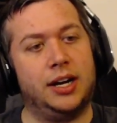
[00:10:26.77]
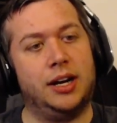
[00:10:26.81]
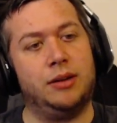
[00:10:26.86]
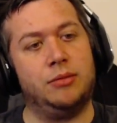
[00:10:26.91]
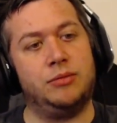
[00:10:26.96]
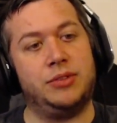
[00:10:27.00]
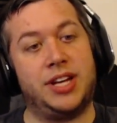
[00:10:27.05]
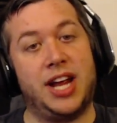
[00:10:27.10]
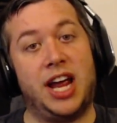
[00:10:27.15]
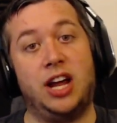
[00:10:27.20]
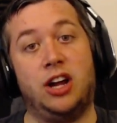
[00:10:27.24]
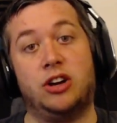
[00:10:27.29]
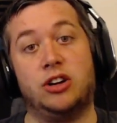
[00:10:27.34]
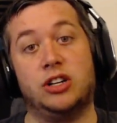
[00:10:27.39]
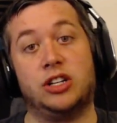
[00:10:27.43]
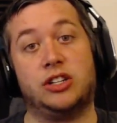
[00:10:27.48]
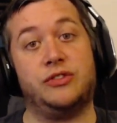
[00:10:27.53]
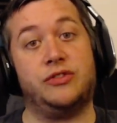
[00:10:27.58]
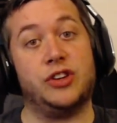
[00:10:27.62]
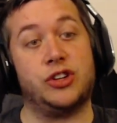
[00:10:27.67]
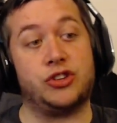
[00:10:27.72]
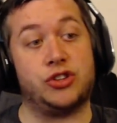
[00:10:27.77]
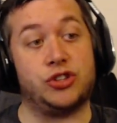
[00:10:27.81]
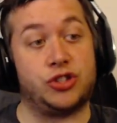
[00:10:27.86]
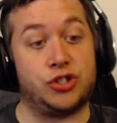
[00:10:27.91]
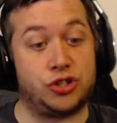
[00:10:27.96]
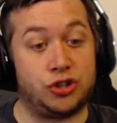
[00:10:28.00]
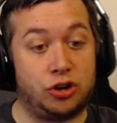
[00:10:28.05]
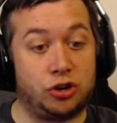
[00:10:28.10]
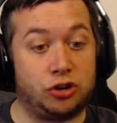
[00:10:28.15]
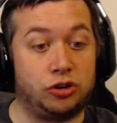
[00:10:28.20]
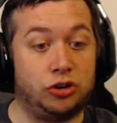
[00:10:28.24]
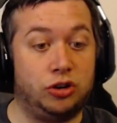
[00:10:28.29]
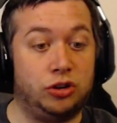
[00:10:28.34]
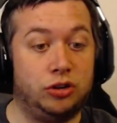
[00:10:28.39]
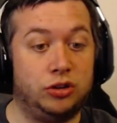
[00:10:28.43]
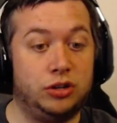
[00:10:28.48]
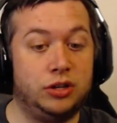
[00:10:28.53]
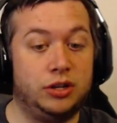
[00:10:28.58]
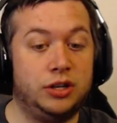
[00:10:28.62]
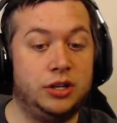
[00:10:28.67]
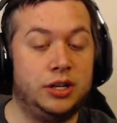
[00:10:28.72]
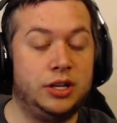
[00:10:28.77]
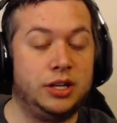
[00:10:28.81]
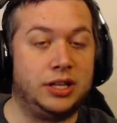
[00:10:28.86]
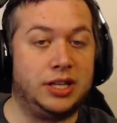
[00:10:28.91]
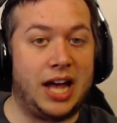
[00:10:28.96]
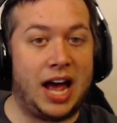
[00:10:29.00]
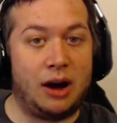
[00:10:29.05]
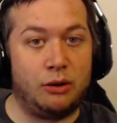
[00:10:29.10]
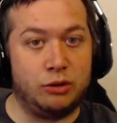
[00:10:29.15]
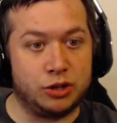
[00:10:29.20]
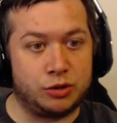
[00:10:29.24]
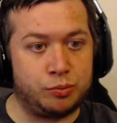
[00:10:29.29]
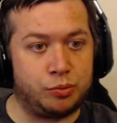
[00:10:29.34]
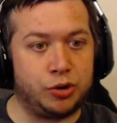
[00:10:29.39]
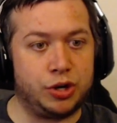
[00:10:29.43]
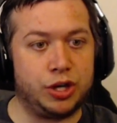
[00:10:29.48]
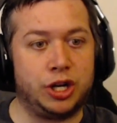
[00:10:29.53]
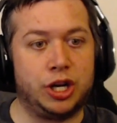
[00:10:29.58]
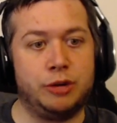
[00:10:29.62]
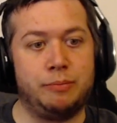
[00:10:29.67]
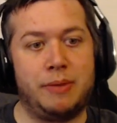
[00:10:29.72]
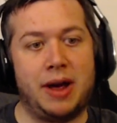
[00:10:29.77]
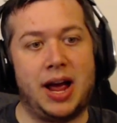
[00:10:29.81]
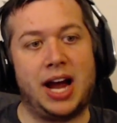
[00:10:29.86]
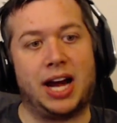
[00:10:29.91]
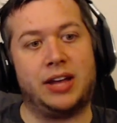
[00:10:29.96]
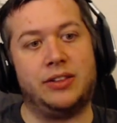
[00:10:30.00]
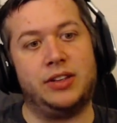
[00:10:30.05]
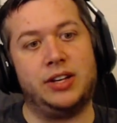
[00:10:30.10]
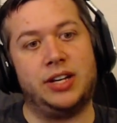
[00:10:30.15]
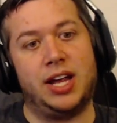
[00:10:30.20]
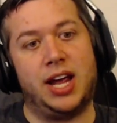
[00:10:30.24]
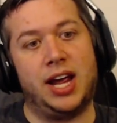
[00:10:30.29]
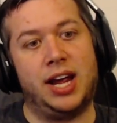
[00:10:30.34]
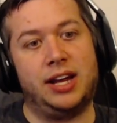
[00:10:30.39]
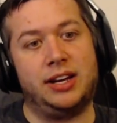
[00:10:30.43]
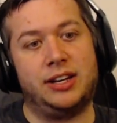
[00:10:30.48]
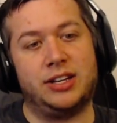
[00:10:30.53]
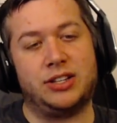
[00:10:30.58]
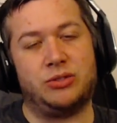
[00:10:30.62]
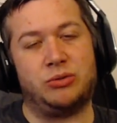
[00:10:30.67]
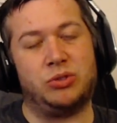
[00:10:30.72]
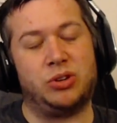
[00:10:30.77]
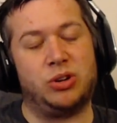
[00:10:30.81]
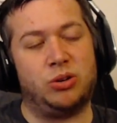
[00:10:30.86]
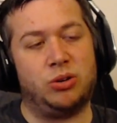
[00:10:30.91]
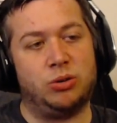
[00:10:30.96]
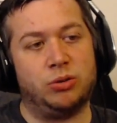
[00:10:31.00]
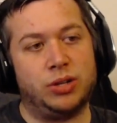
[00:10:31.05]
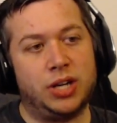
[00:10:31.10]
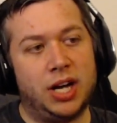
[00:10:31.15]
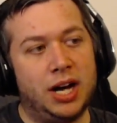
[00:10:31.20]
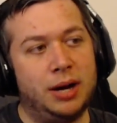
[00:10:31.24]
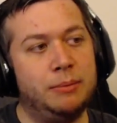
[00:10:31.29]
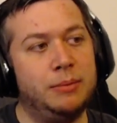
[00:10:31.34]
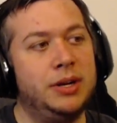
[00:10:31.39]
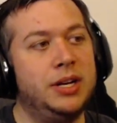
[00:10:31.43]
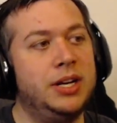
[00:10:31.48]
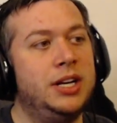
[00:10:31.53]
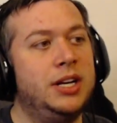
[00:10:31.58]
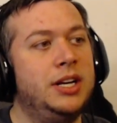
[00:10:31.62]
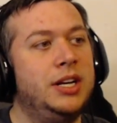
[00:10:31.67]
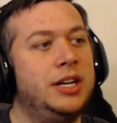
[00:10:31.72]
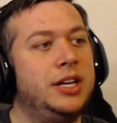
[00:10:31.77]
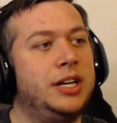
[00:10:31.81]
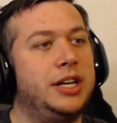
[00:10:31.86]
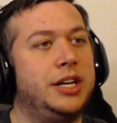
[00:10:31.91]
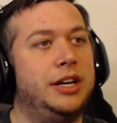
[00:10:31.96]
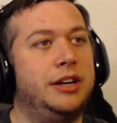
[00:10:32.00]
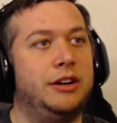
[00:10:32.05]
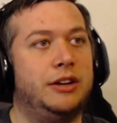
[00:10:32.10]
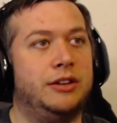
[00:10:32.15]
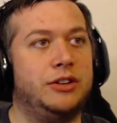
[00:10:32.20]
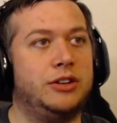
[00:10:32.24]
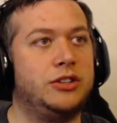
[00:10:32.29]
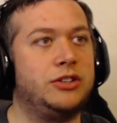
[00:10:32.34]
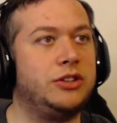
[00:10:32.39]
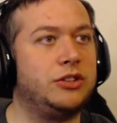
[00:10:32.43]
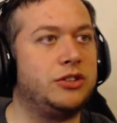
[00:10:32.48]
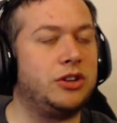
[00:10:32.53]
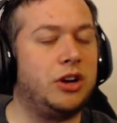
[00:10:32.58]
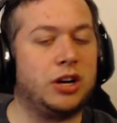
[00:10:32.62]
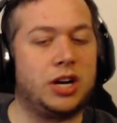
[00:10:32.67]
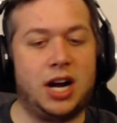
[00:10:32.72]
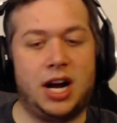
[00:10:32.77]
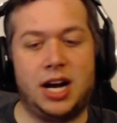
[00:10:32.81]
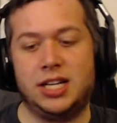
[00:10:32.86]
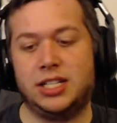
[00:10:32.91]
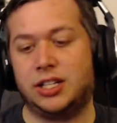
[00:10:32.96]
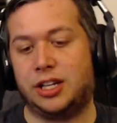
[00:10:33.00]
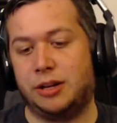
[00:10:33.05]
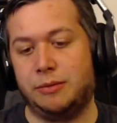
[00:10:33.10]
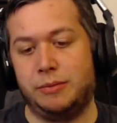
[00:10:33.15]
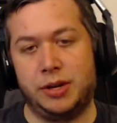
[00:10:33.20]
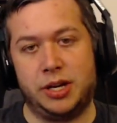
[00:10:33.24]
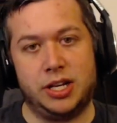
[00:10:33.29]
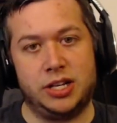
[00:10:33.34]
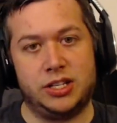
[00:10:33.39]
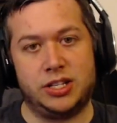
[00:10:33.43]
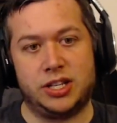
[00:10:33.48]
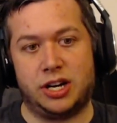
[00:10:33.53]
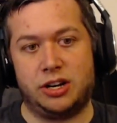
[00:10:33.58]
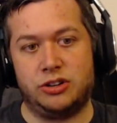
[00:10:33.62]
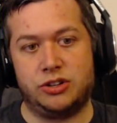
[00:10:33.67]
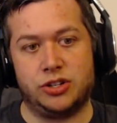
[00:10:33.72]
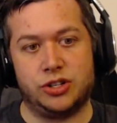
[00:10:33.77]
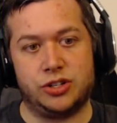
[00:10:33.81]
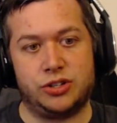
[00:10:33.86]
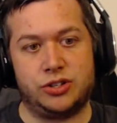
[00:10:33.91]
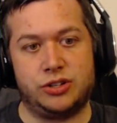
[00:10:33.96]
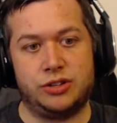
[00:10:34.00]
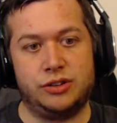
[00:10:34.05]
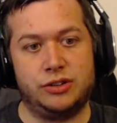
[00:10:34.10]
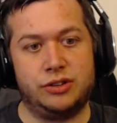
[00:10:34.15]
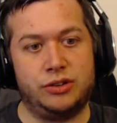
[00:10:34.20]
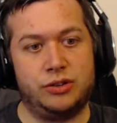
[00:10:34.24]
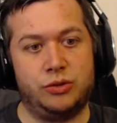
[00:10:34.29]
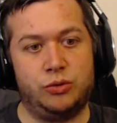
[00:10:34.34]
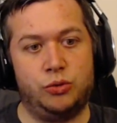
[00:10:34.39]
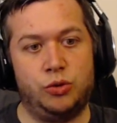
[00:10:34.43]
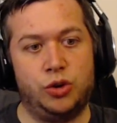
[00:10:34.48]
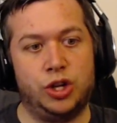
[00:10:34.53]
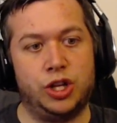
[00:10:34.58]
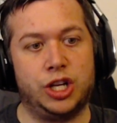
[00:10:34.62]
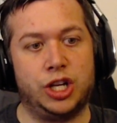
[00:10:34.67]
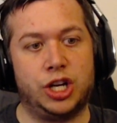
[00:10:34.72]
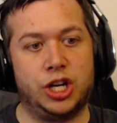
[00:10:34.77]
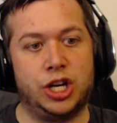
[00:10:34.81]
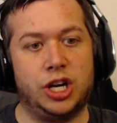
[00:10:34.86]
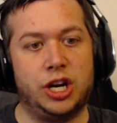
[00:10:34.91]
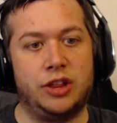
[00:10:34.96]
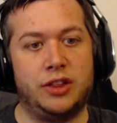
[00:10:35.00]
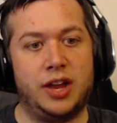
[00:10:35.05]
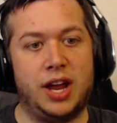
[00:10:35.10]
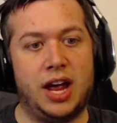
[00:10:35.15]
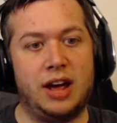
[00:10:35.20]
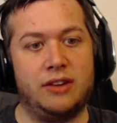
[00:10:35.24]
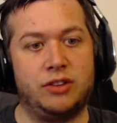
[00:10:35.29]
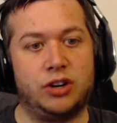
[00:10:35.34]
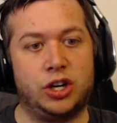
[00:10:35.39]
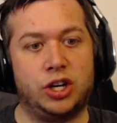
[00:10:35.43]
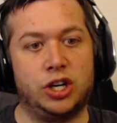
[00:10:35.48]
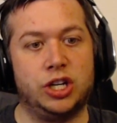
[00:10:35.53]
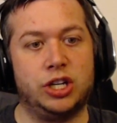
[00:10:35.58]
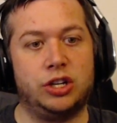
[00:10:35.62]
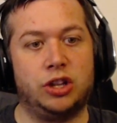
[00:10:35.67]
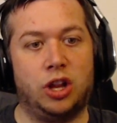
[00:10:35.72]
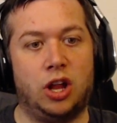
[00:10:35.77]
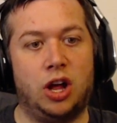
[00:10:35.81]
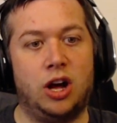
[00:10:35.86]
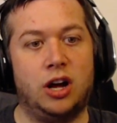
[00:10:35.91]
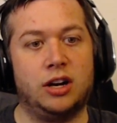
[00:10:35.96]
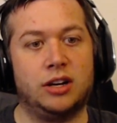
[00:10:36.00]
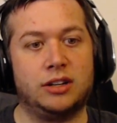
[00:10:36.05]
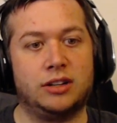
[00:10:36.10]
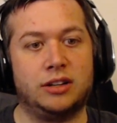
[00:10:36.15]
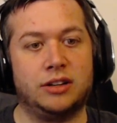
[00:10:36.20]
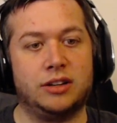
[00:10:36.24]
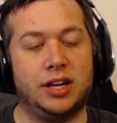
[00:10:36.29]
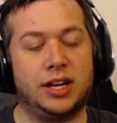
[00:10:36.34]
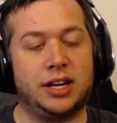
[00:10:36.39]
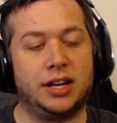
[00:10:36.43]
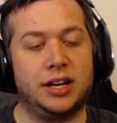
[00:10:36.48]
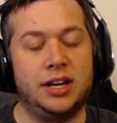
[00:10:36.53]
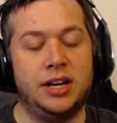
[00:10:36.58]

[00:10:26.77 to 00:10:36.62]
Dane Cook's Vicious Circle, that was pretty good back in the day. Doesn't really hold up. You know, there's all kinds of comedians that are just really good, and they have a good long, like,